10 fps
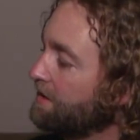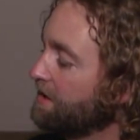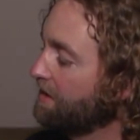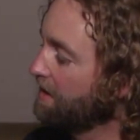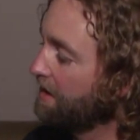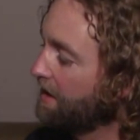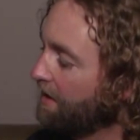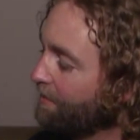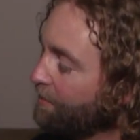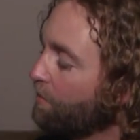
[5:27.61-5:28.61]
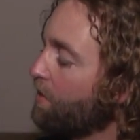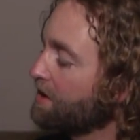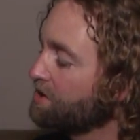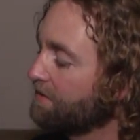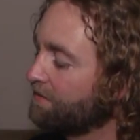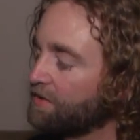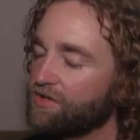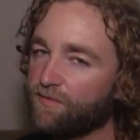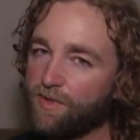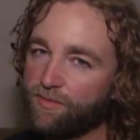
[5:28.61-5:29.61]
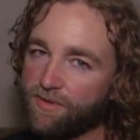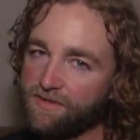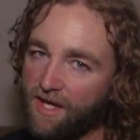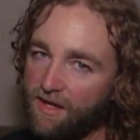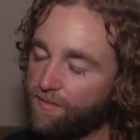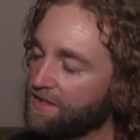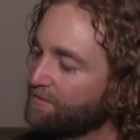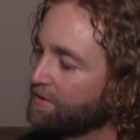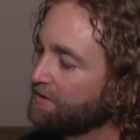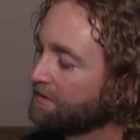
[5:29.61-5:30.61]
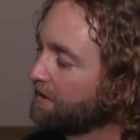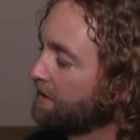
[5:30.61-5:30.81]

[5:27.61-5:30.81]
I remember watching footage of people skate Mesmers,